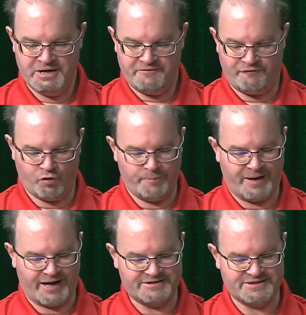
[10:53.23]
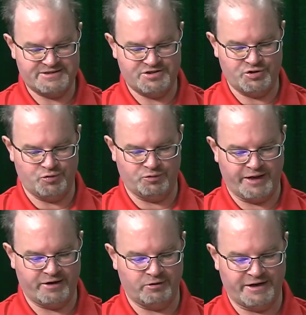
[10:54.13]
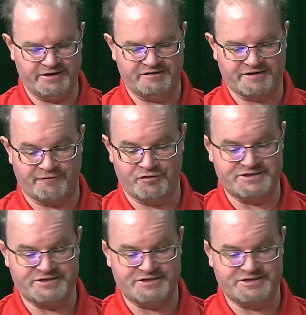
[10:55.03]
4 passes to Legoland Discovery